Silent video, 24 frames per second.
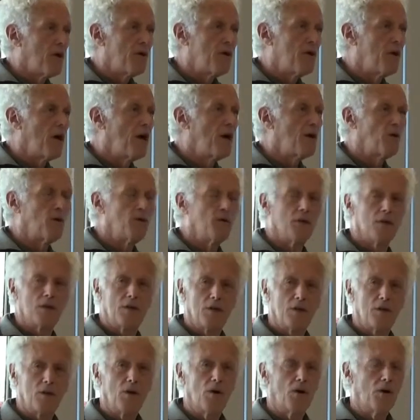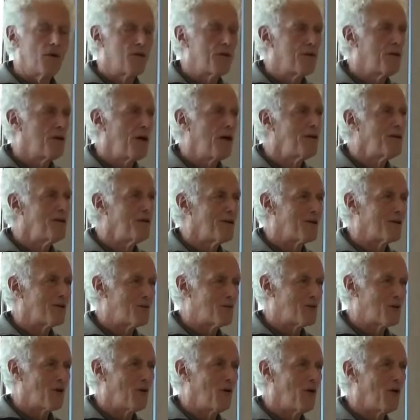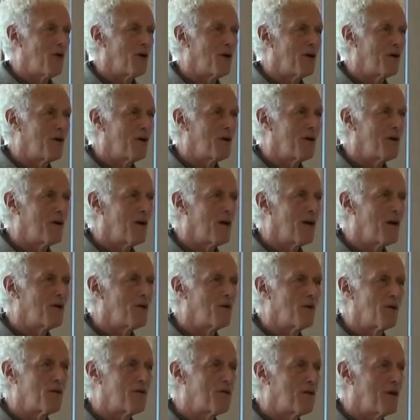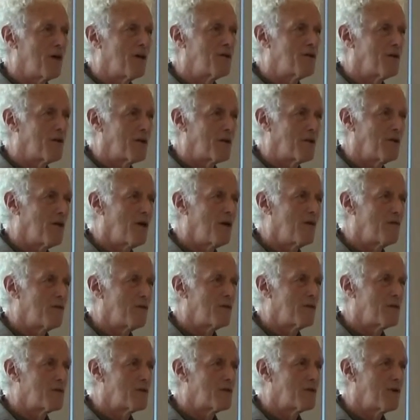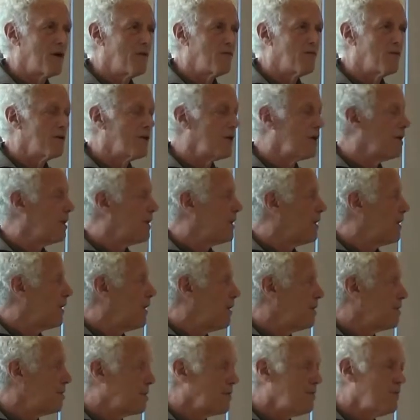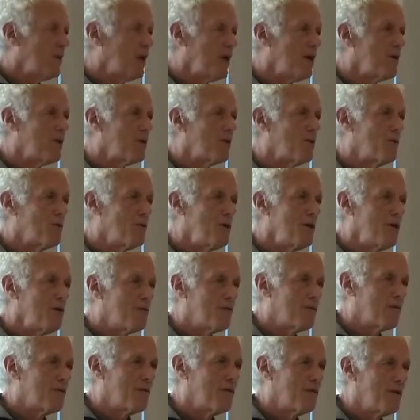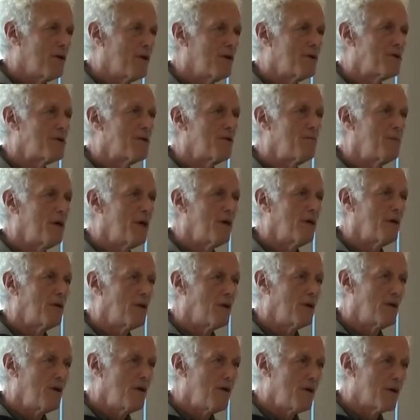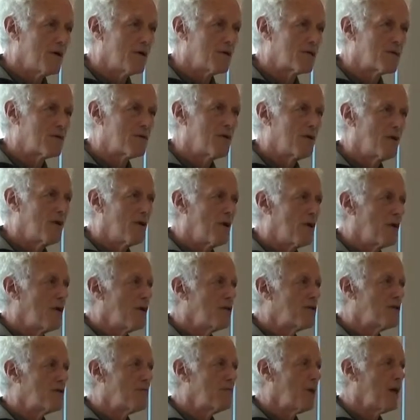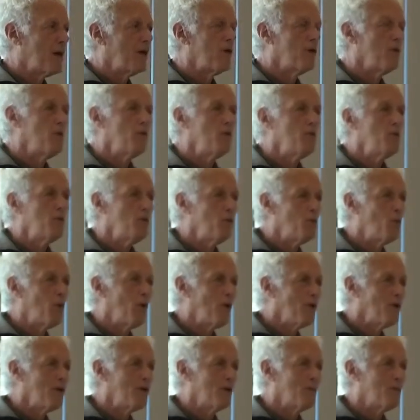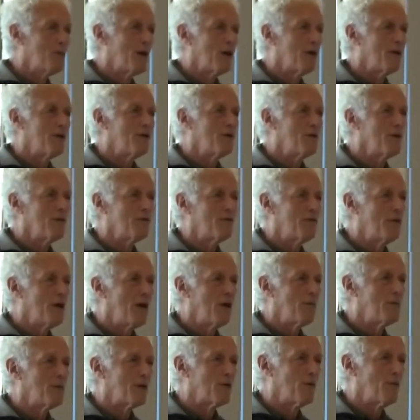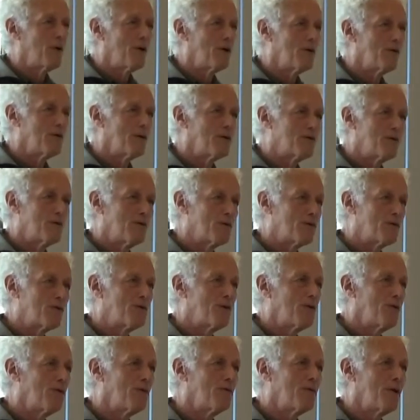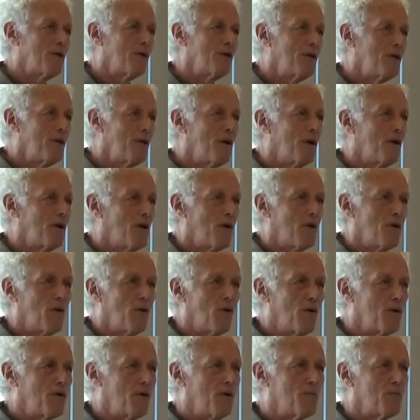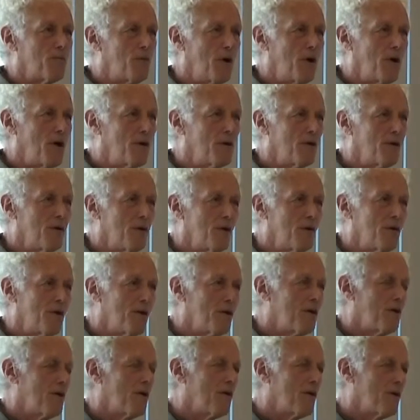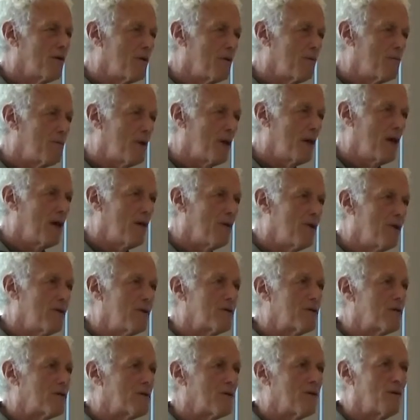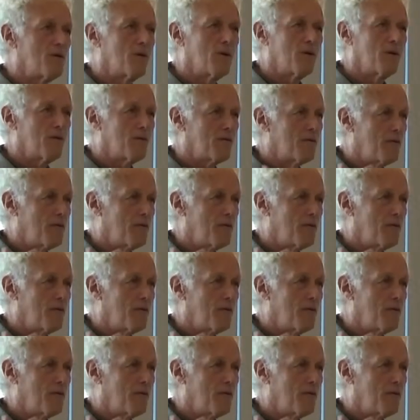not only authentic joy and authentic love and discovery, it's about grief. It's about loss. It's about who you worry about in your family, whether it's your children, or your partner, or your parents, or